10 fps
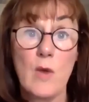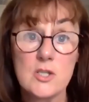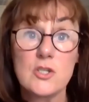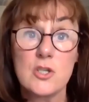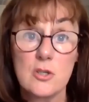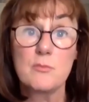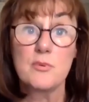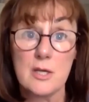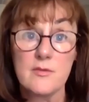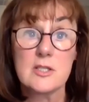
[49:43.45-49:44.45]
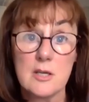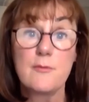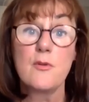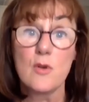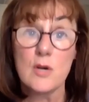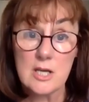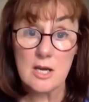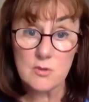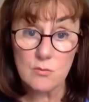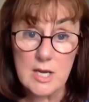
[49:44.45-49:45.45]
went to previously 4
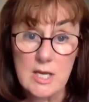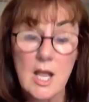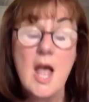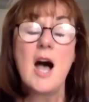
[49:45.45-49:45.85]
times a week,